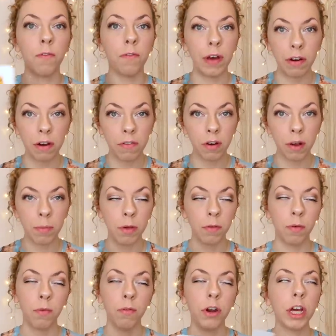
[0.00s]
very, very
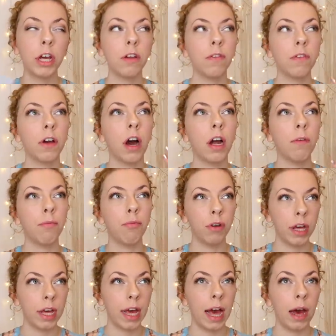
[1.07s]
beautiful, very good for kind of
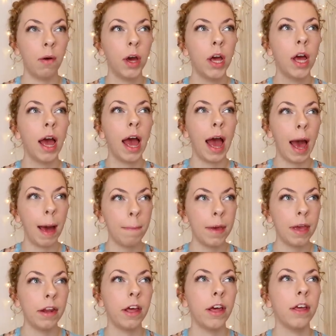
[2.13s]
bringing out
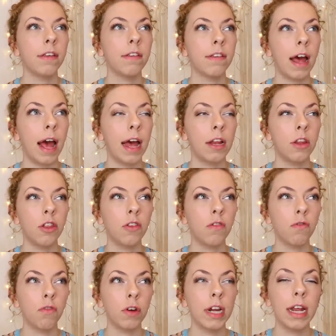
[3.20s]
happiness and
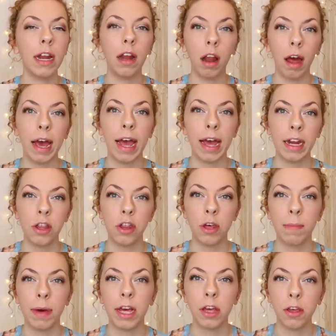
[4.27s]
just really light energy,
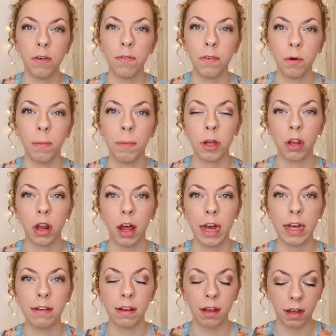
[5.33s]
making you feel much
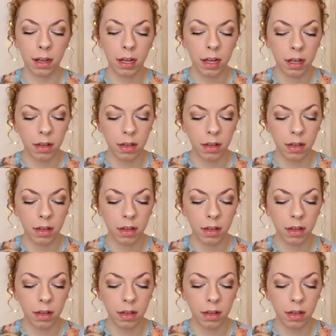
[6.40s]
lighter.